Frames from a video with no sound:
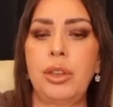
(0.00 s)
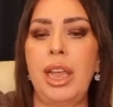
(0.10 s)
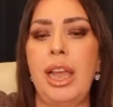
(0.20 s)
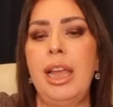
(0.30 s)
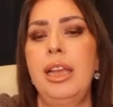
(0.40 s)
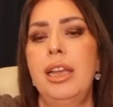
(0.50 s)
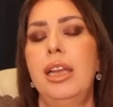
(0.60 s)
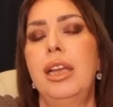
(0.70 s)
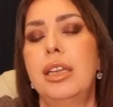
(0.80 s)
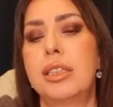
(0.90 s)
on there.
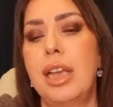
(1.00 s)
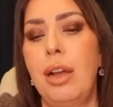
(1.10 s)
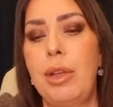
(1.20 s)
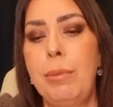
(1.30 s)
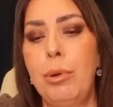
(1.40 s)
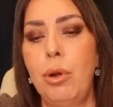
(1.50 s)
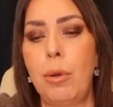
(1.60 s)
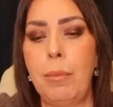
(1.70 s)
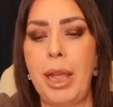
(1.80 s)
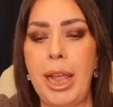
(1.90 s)
So he
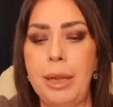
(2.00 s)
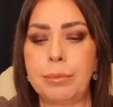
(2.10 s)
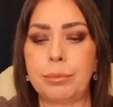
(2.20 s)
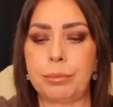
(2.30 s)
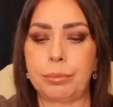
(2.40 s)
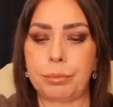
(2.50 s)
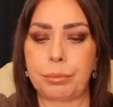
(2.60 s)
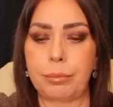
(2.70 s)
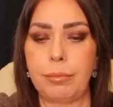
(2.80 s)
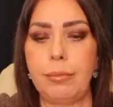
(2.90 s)
bought me
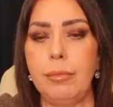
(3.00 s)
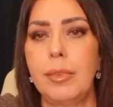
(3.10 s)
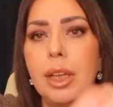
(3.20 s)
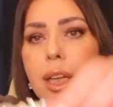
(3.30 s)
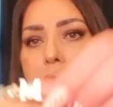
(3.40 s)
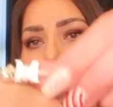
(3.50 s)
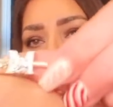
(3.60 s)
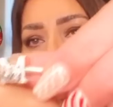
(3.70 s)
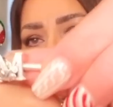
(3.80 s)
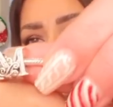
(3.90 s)

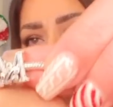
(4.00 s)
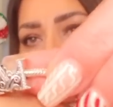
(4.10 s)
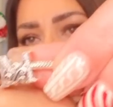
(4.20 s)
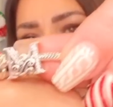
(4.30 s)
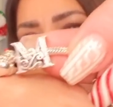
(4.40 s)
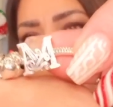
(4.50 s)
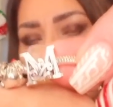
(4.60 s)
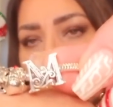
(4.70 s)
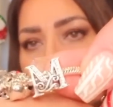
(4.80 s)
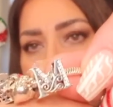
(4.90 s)
this one,
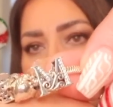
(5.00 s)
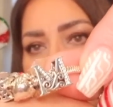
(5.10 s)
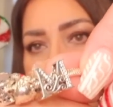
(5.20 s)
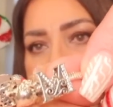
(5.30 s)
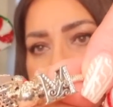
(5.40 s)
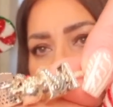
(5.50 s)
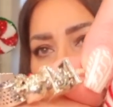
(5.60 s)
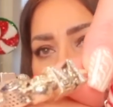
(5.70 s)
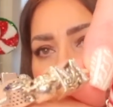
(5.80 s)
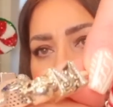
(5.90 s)
which is
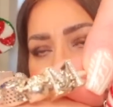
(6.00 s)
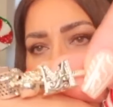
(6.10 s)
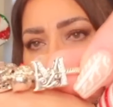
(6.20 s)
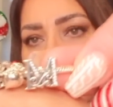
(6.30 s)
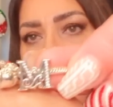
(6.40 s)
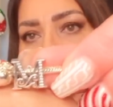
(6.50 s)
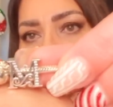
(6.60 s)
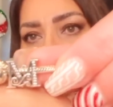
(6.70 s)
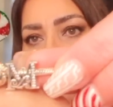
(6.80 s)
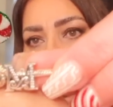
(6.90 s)
a beautiful
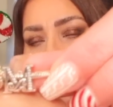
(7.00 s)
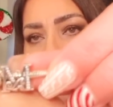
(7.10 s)
M